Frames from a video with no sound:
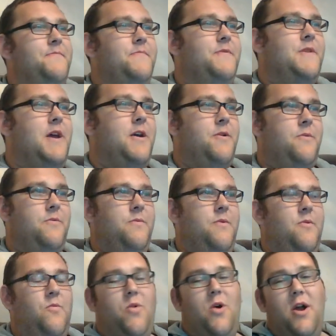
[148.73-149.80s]
So
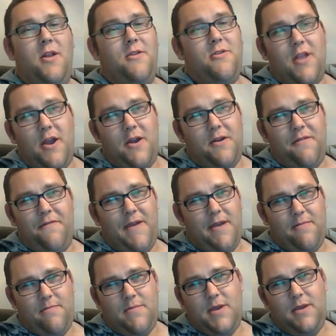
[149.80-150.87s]
words don't
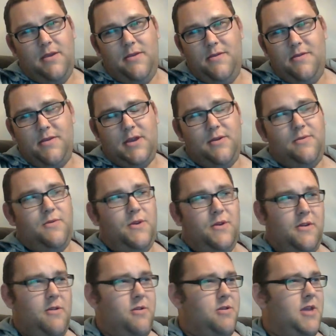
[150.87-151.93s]
affect me. So you
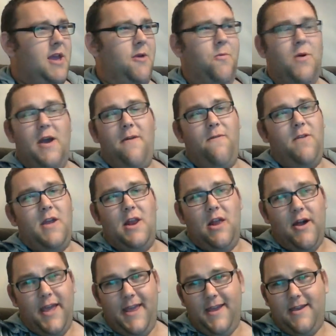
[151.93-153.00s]
can say whatever you
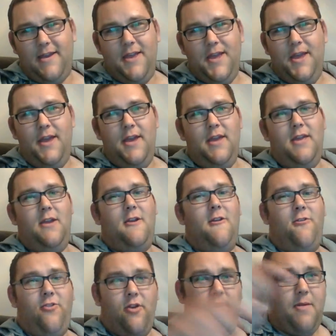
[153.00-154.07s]
like. You
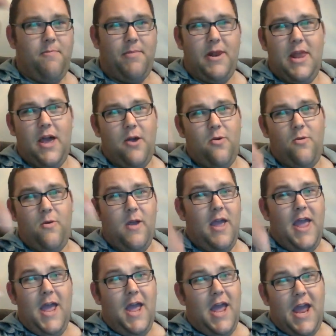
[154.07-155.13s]
can type below
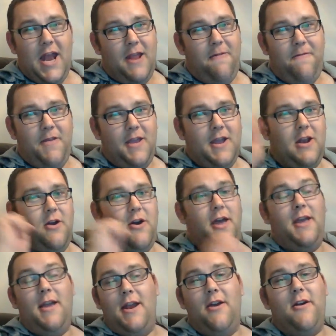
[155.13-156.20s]
anything you
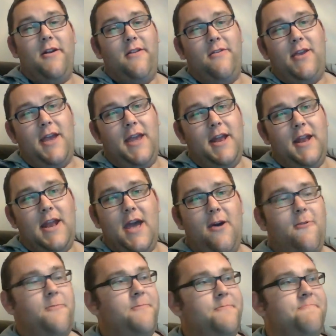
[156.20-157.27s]
like, and I can tell you
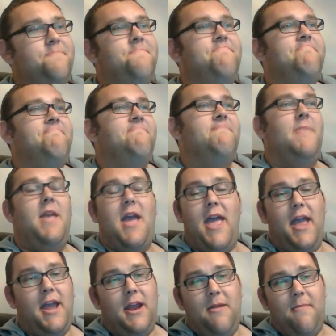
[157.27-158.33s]
now, it
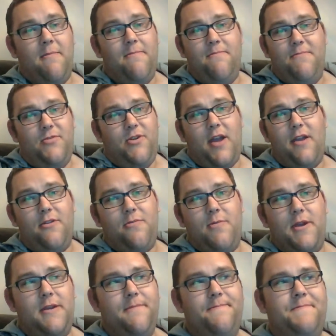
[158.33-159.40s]
ain't gonna change me.